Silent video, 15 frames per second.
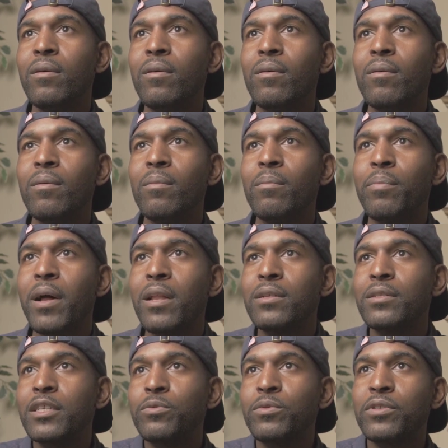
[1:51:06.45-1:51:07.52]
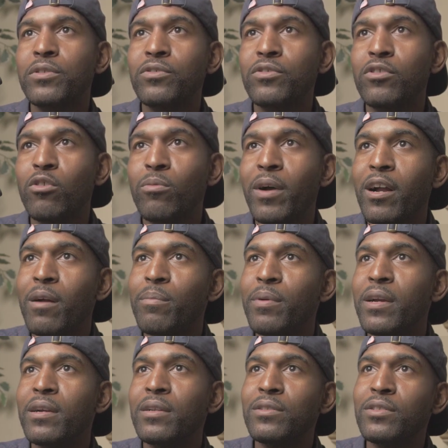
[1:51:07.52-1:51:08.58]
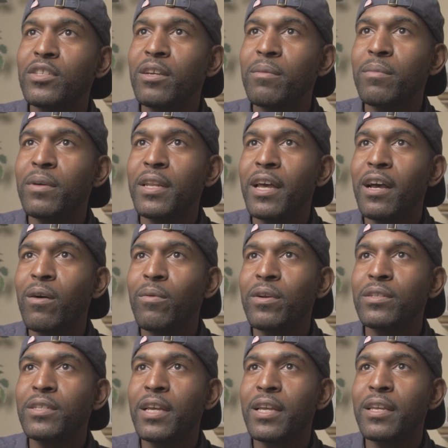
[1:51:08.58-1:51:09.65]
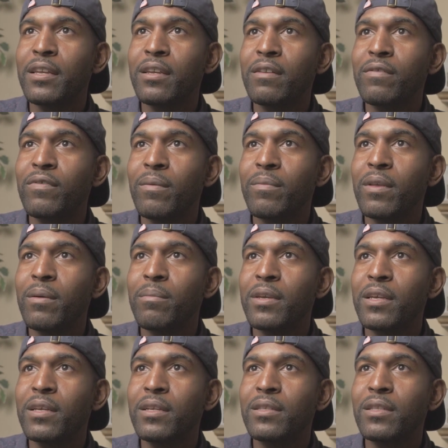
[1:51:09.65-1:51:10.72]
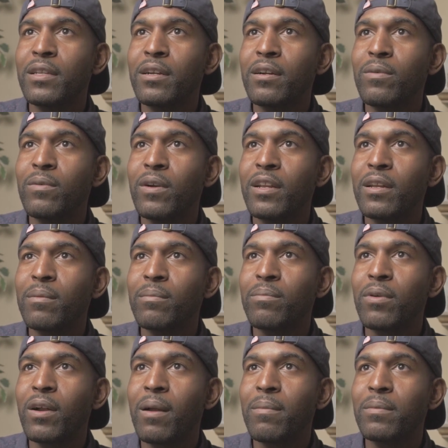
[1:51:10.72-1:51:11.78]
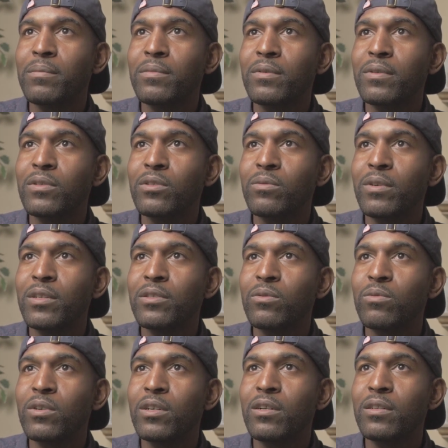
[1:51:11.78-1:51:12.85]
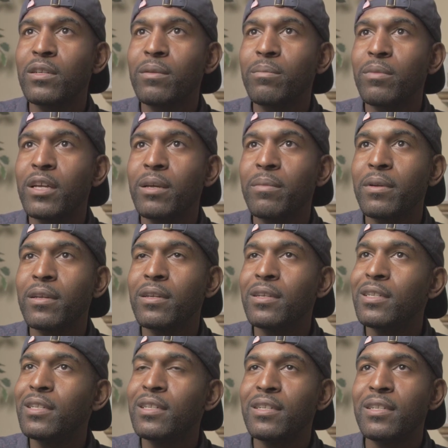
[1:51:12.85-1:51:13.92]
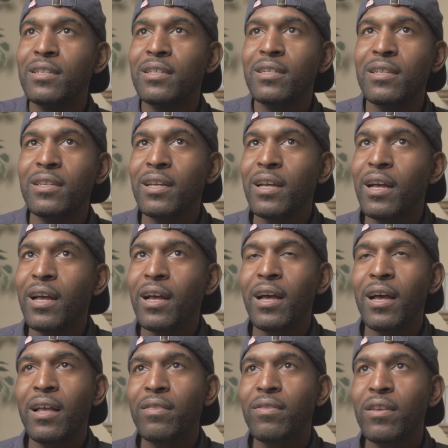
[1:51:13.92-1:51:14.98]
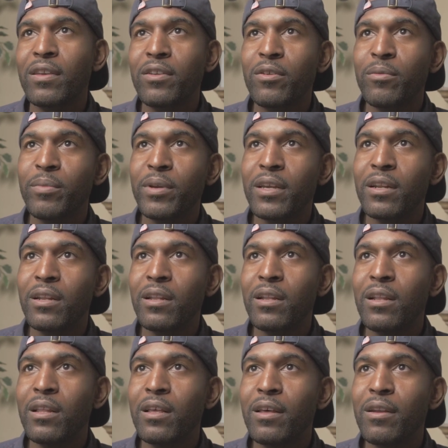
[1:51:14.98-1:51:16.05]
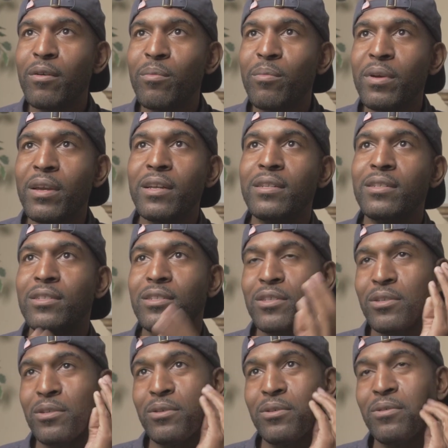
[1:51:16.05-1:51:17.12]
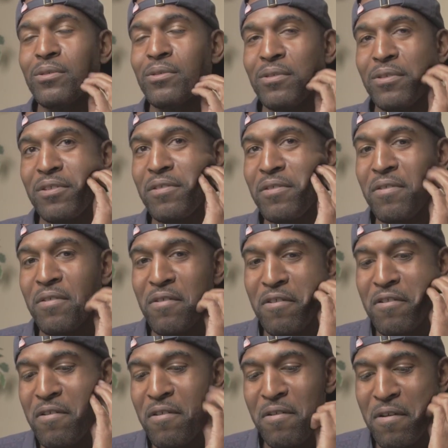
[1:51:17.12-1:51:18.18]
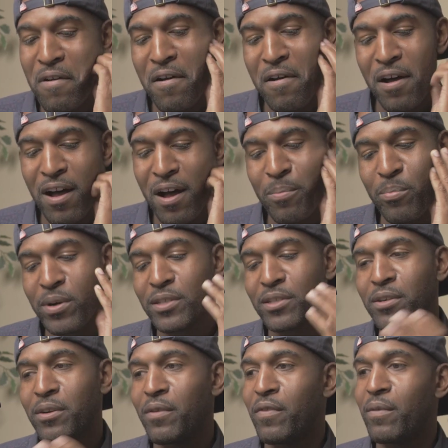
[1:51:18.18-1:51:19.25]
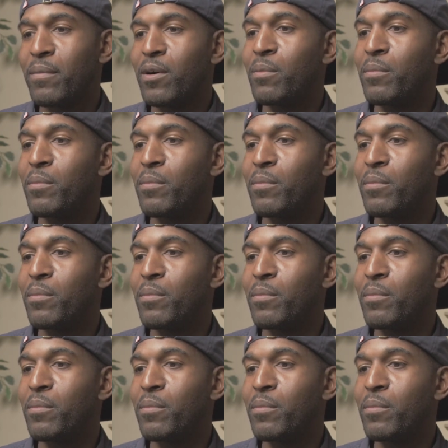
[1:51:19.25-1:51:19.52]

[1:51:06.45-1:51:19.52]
Politics was controlled by our parents, Jim, but now we are taking it from them because they're running problems as the rest of the world and blaming. I think you're being a little bit too prisoner of the moment.